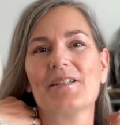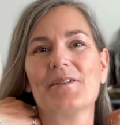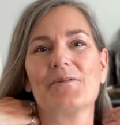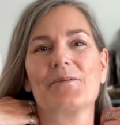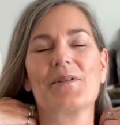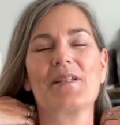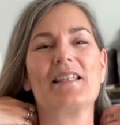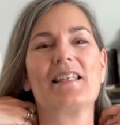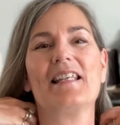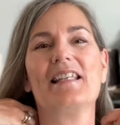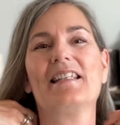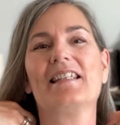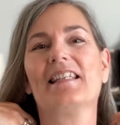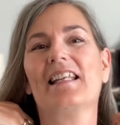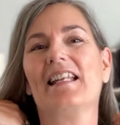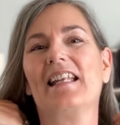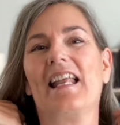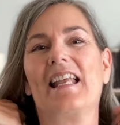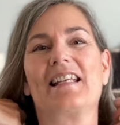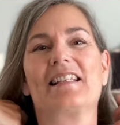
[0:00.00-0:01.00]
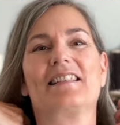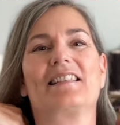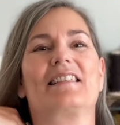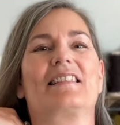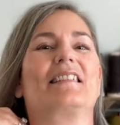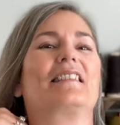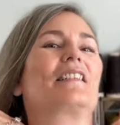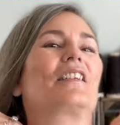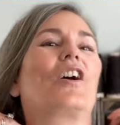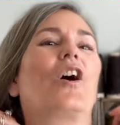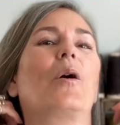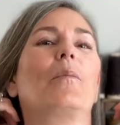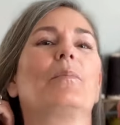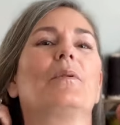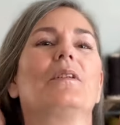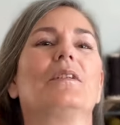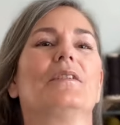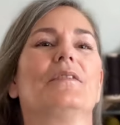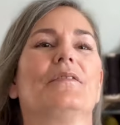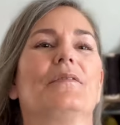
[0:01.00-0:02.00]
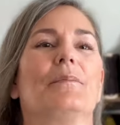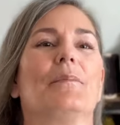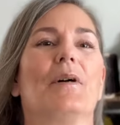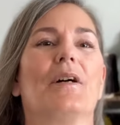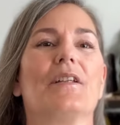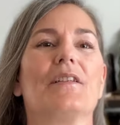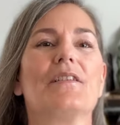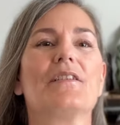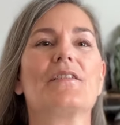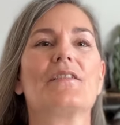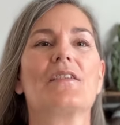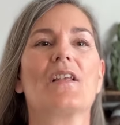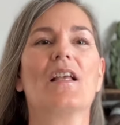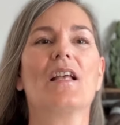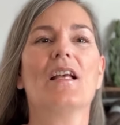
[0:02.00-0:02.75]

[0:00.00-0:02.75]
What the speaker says: within the next couple of months.